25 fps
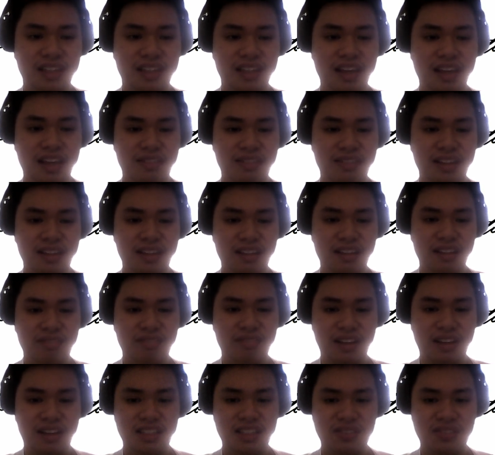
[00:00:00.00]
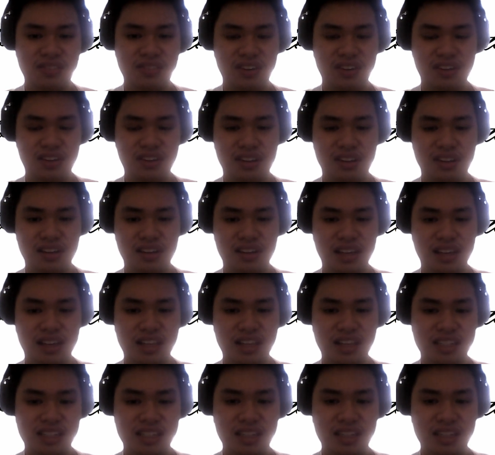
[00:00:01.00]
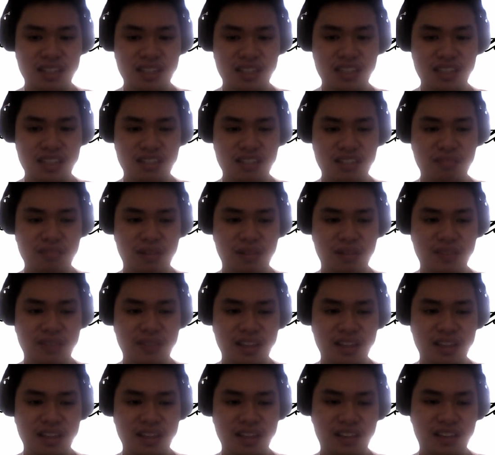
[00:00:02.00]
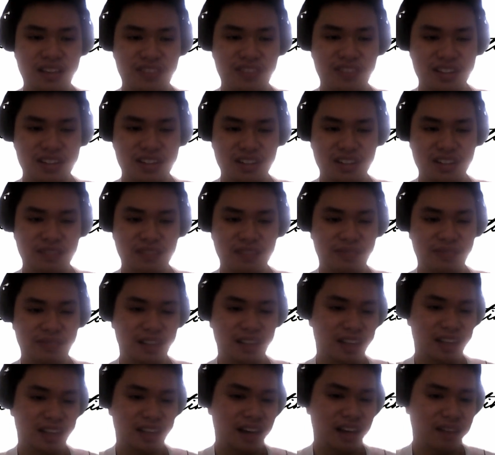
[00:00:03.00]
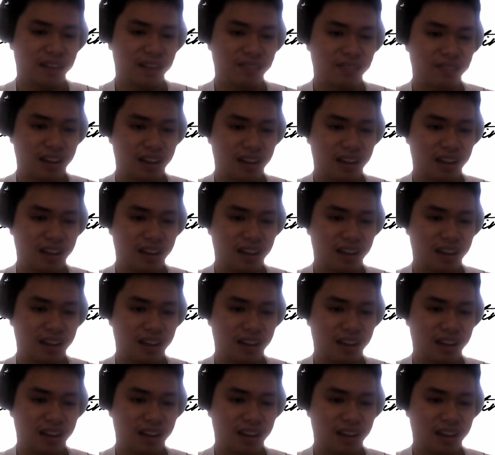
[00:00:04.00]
Gateway Load Balancing Protocol. It is a Cisco proprietary FHRP that